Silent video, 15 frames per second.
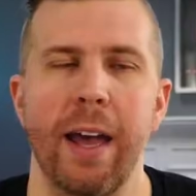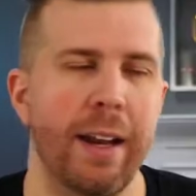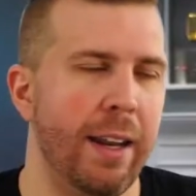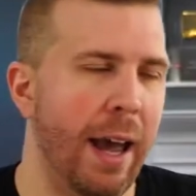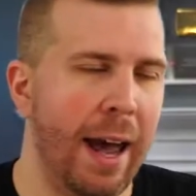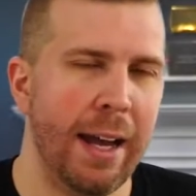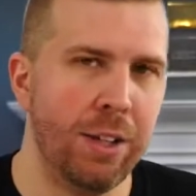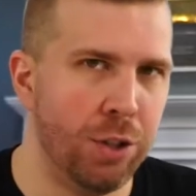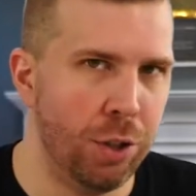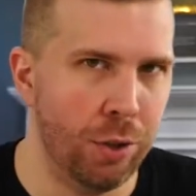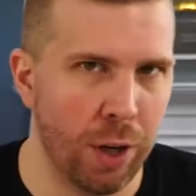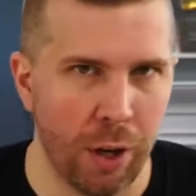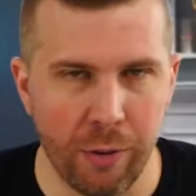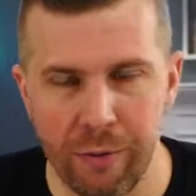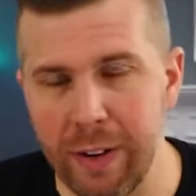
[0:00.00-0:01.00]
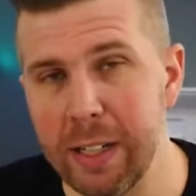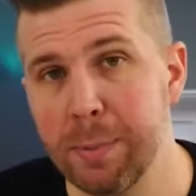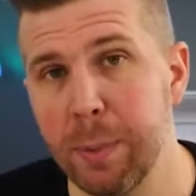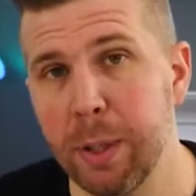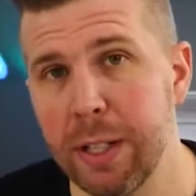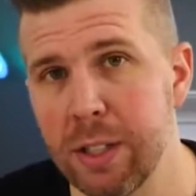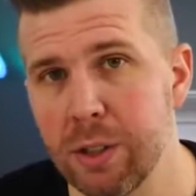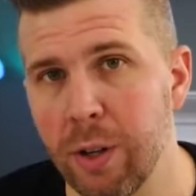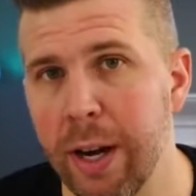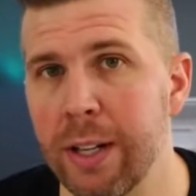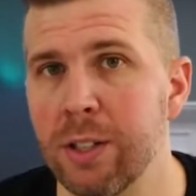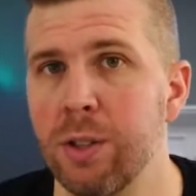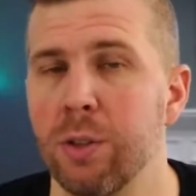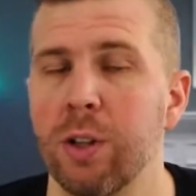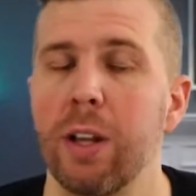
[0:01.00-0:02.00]
And as you know, Facebook is trying
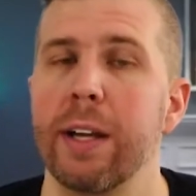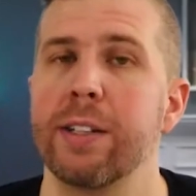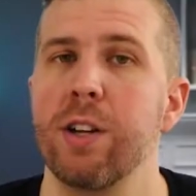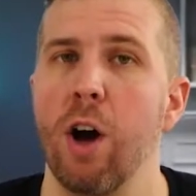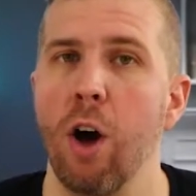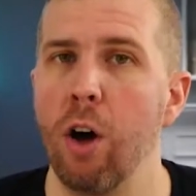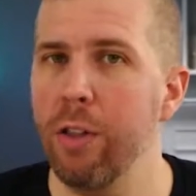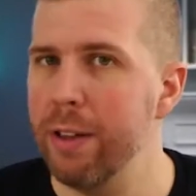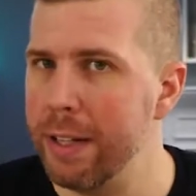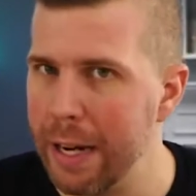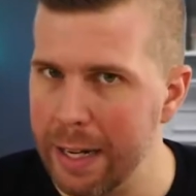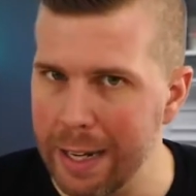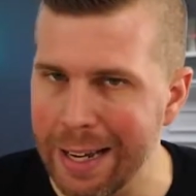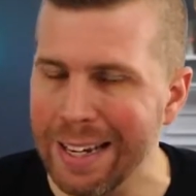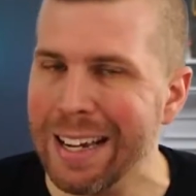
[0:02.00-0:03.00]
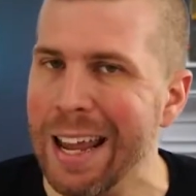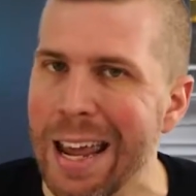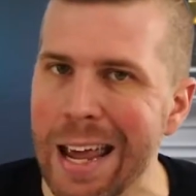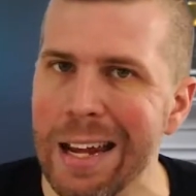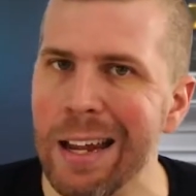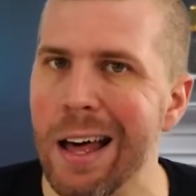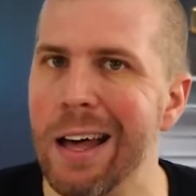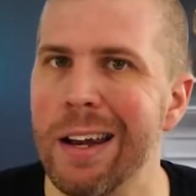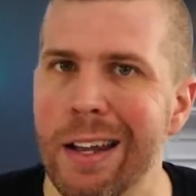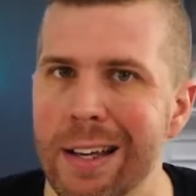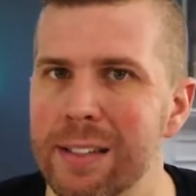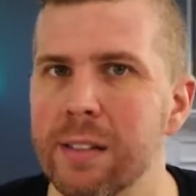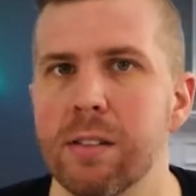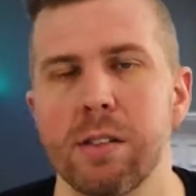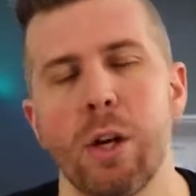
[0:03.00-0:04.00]
to collect all the data it can on
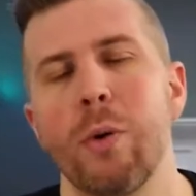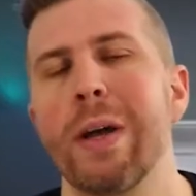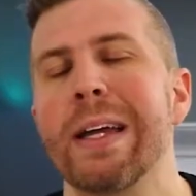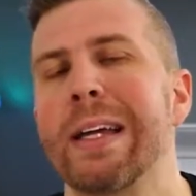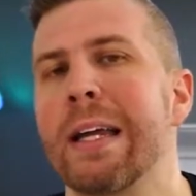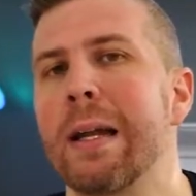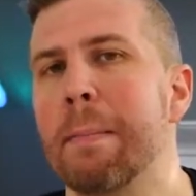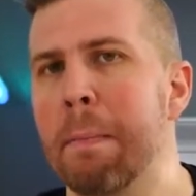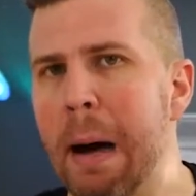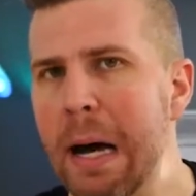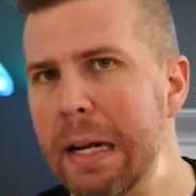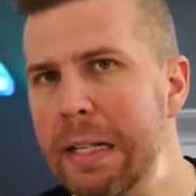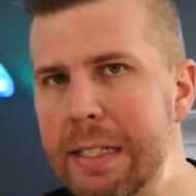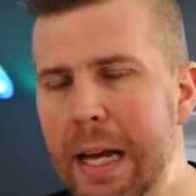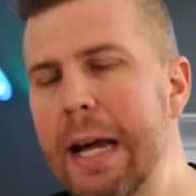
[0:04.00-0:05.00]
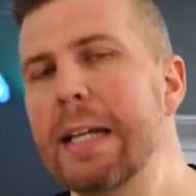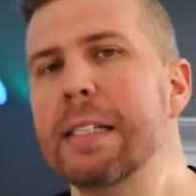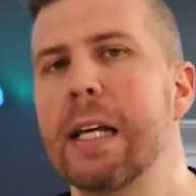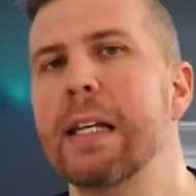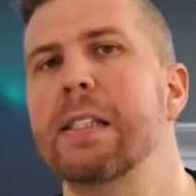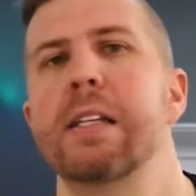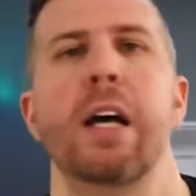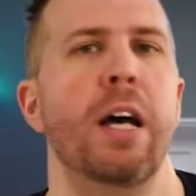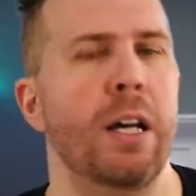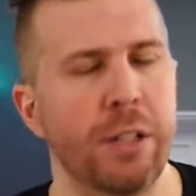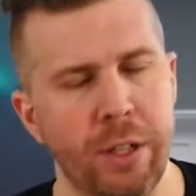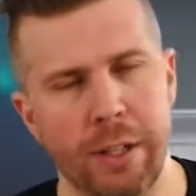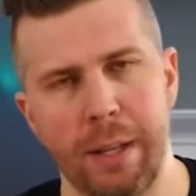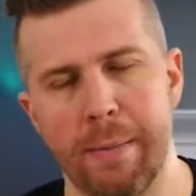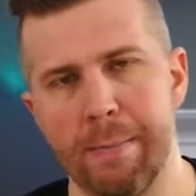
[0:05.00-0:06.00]
us so it can monetize us
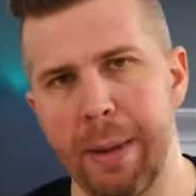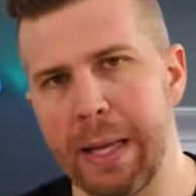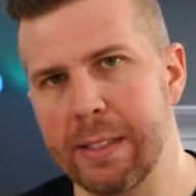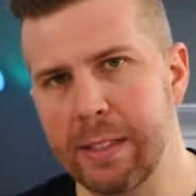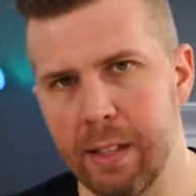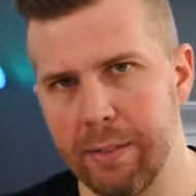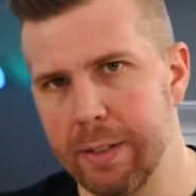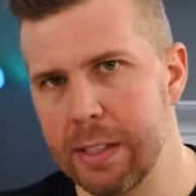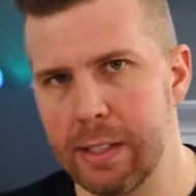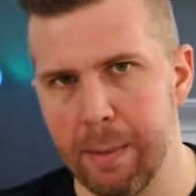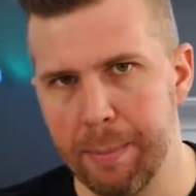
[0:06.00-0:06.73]
to the best of its